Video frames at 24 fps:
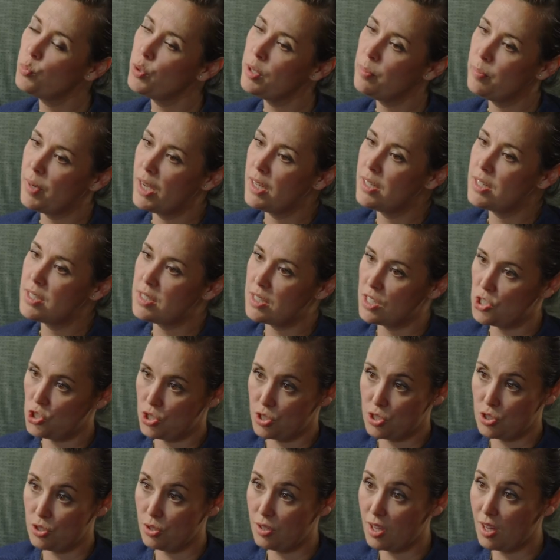we made
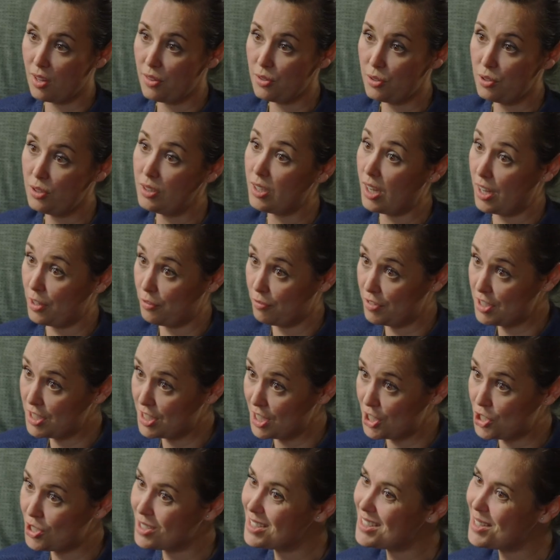decisions together like
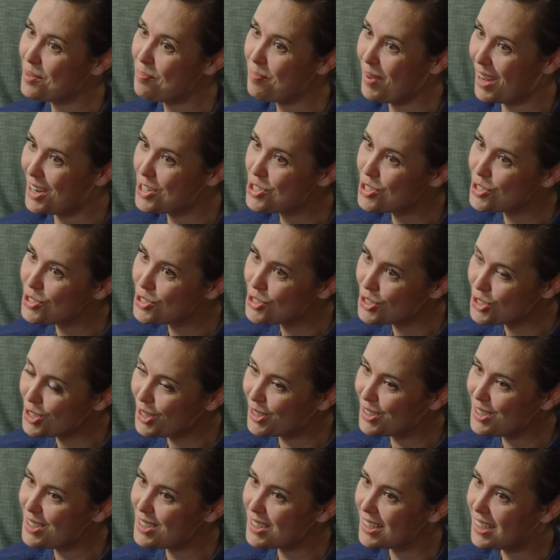physicians and patients
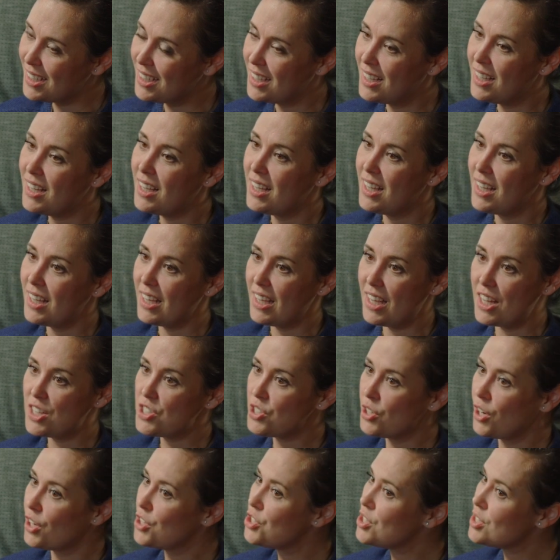should. It's
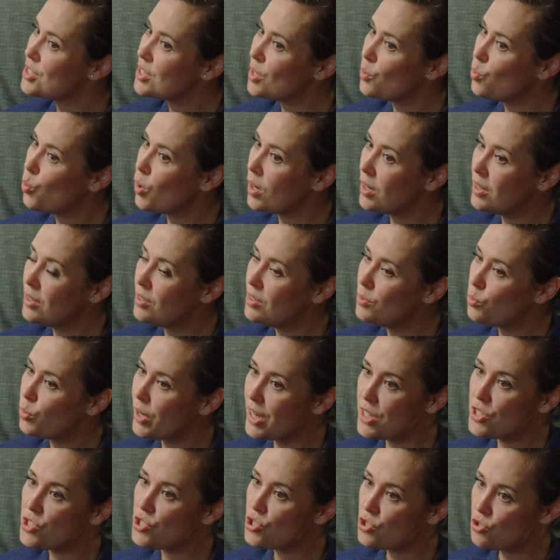not just a
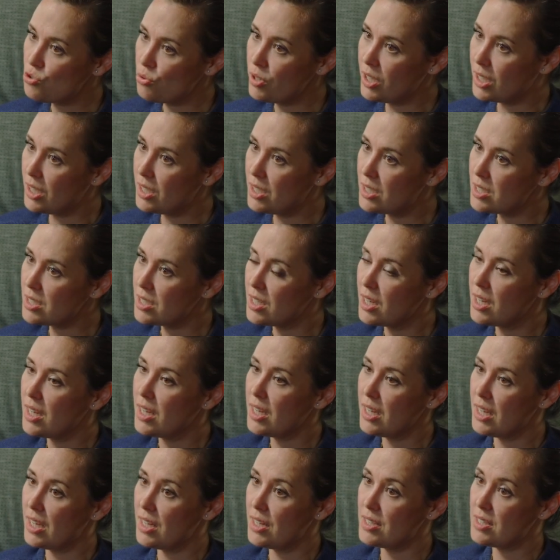one-way street.
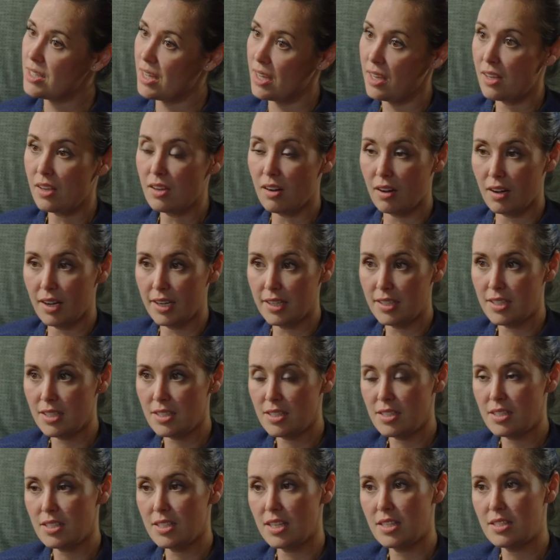It's a
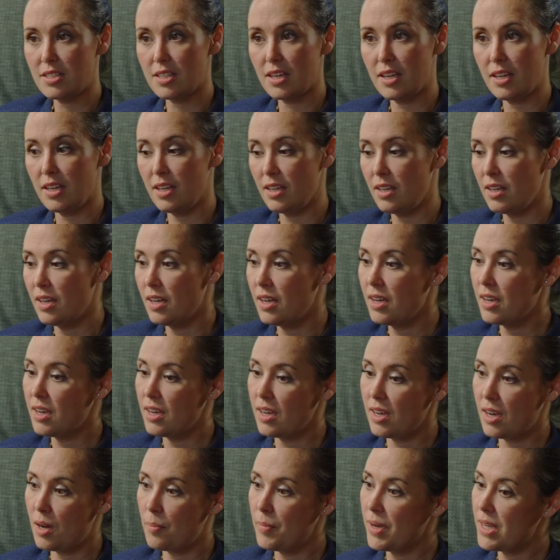guidance. It's a
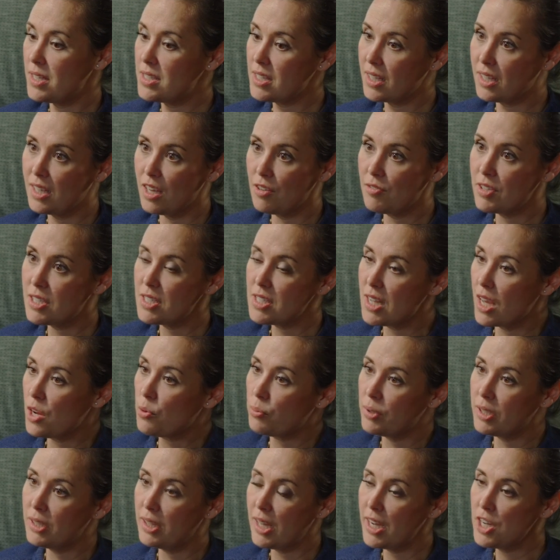give and
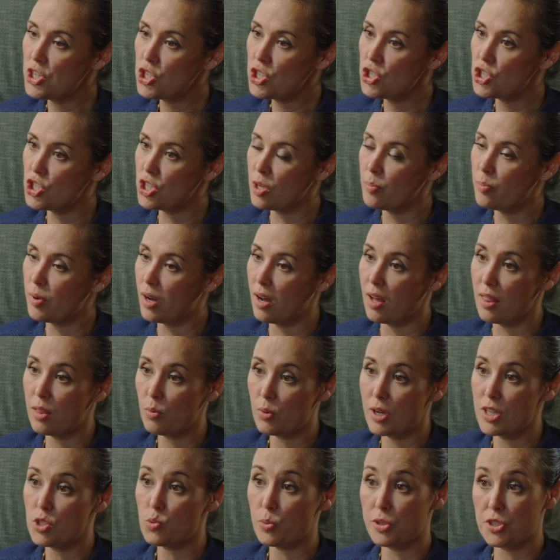take relationship.
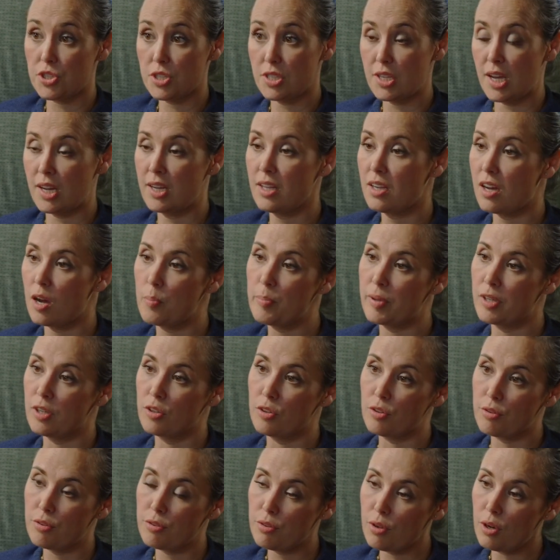Otherwise, we're standing up in
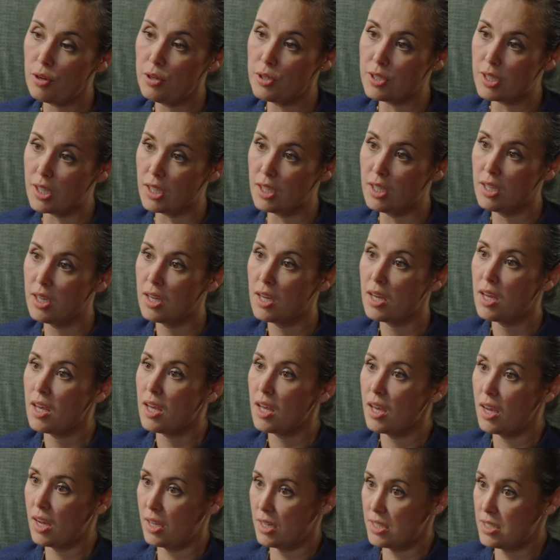an authority
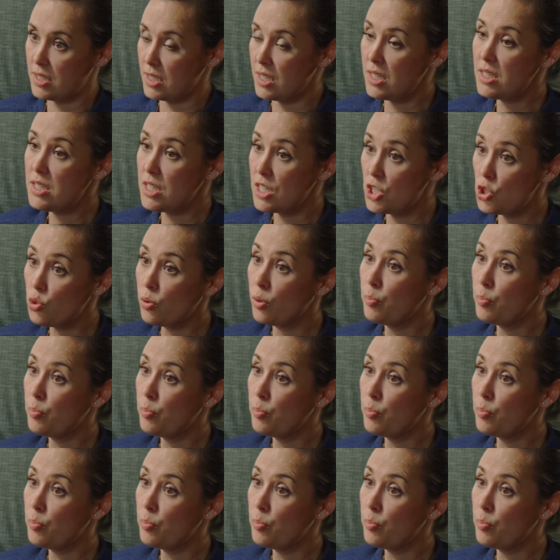and it's easy to